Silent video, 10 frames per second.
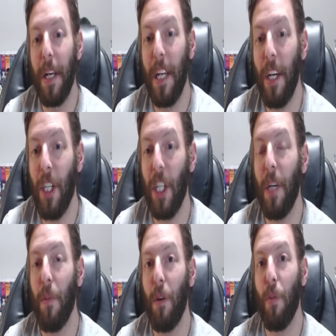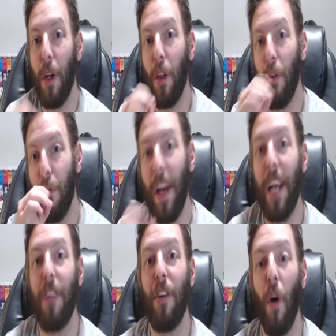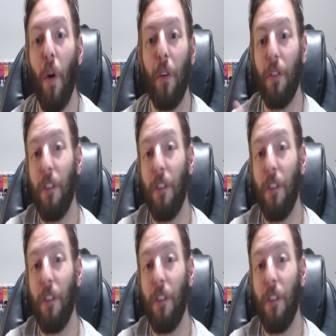initially was one of those fancy holders,